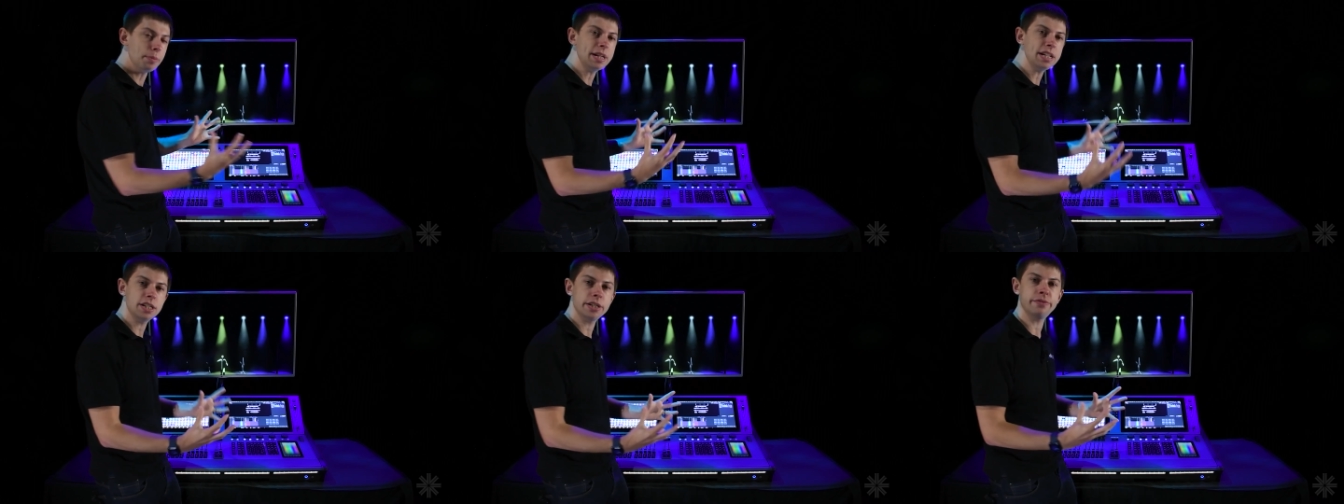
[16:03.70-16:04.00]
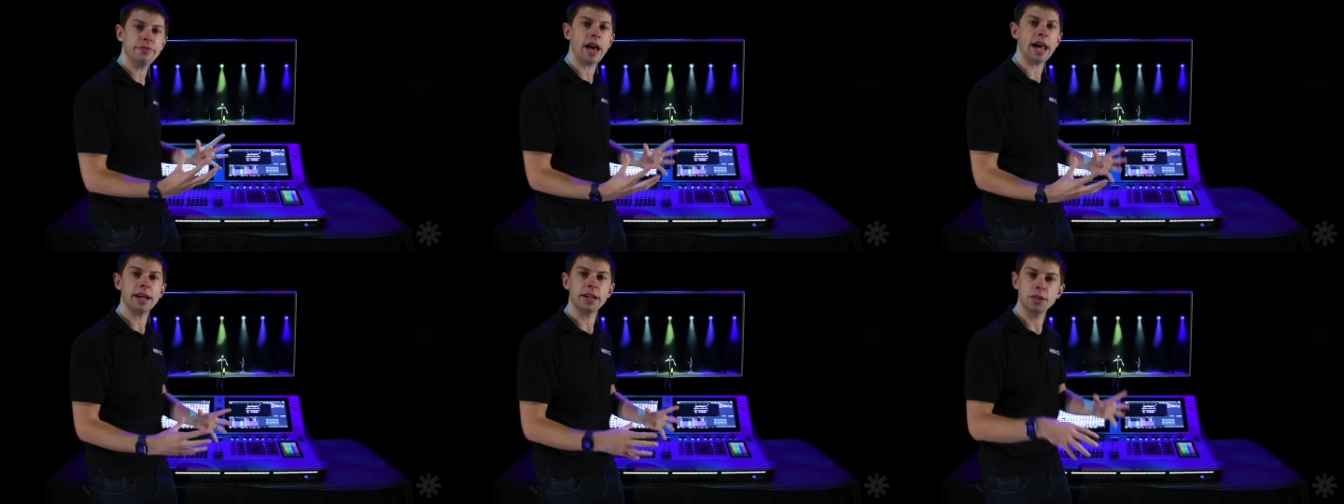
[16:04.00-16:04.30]
into
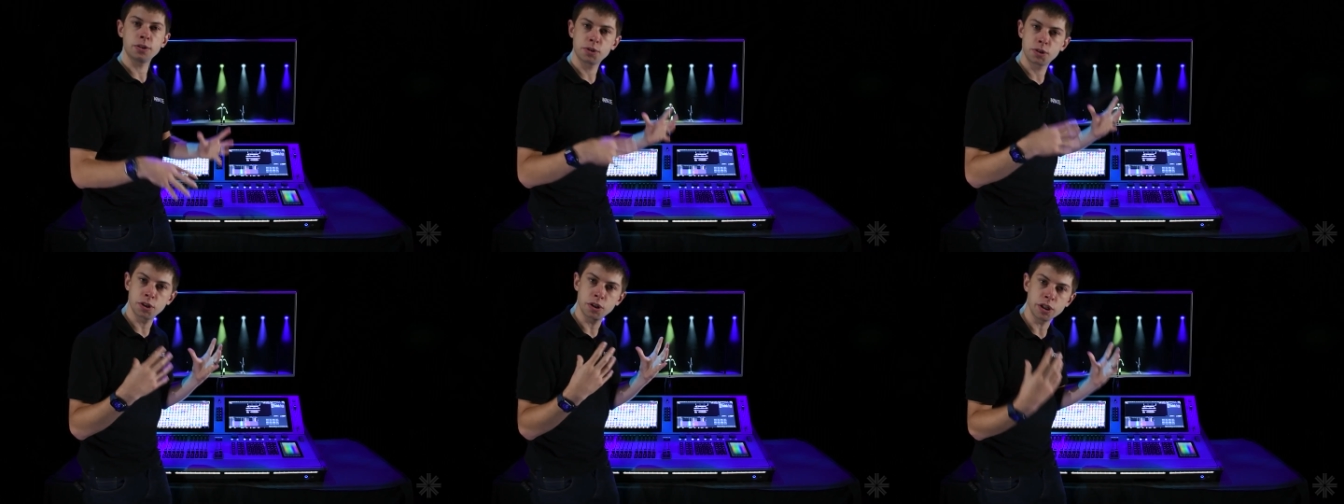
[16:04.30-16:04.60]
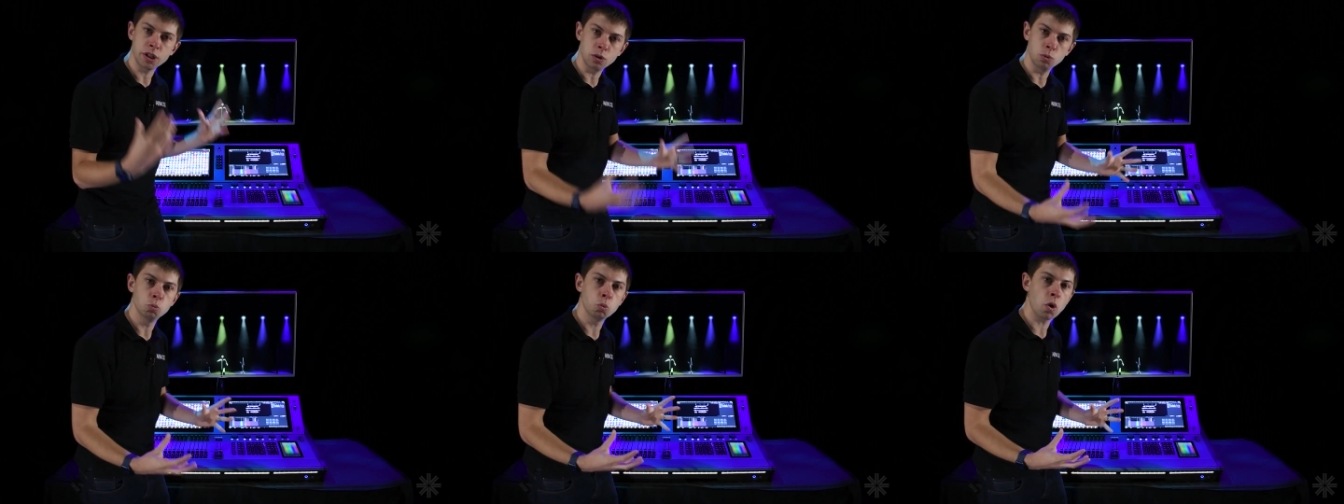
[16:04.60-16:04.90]
values that
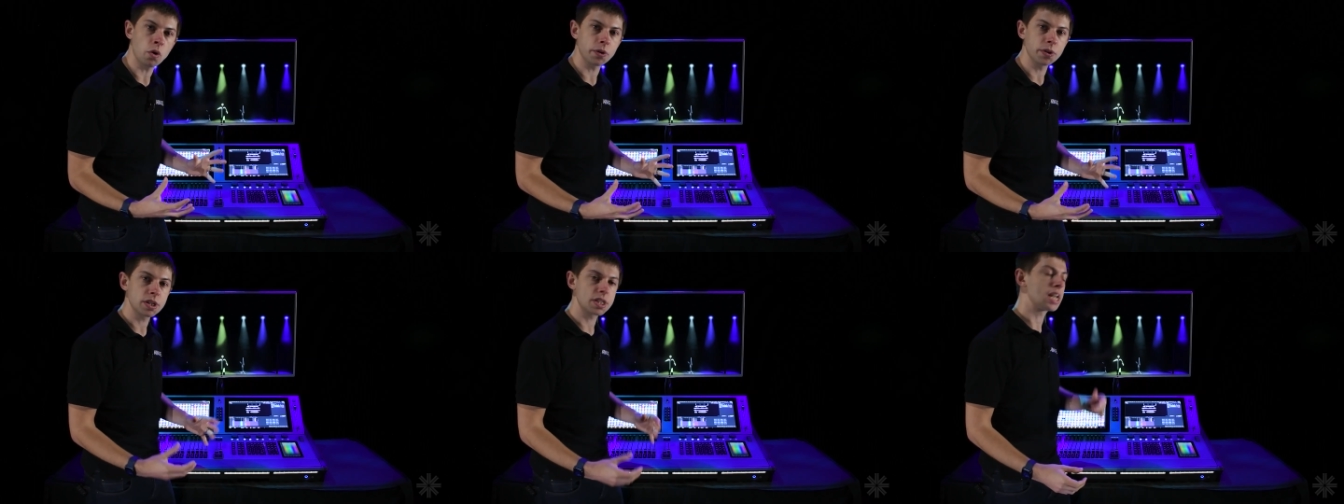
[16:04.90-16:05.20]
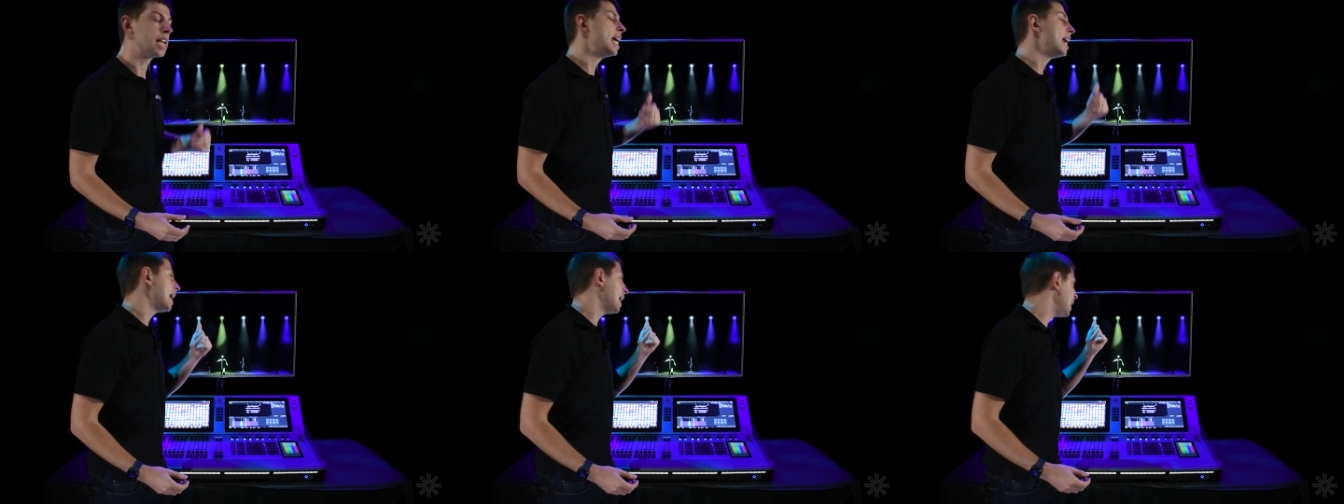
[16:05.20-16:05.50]
you want,
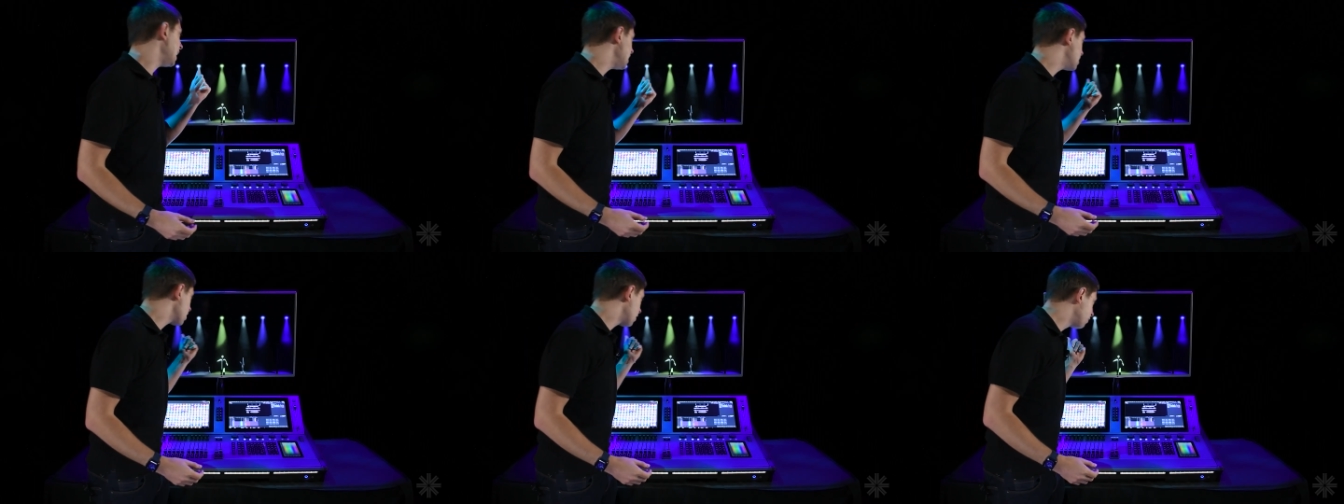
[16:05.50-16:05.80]
it is a